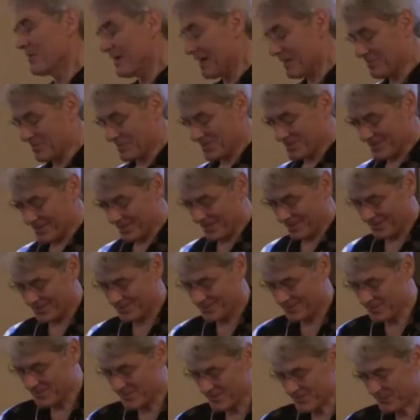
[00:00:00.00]
correct
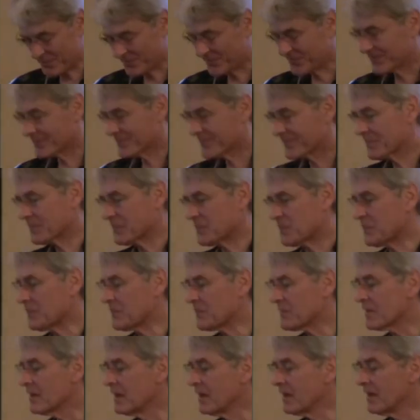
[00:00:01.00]
mistakes.
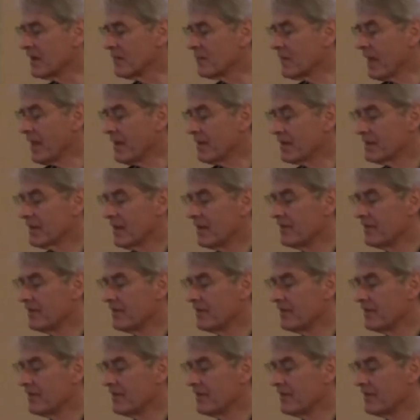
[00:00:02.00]
Uh,